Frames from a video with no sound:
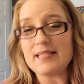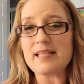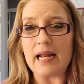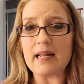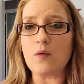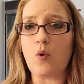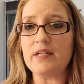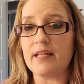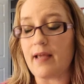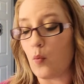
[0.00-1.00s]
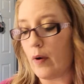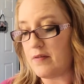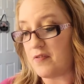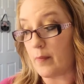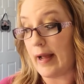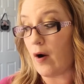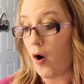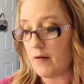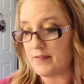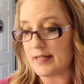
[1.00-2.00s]
I decided I wanted to get one for my
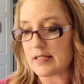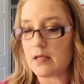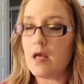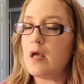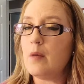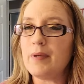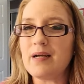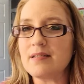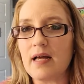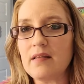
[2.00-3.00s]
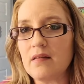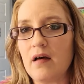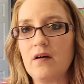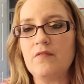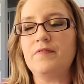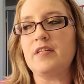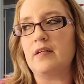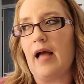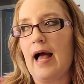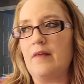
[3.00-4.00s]
office because I love
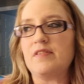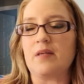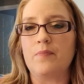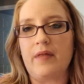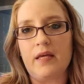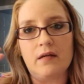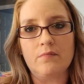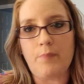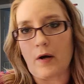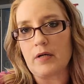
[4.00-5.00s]
to have something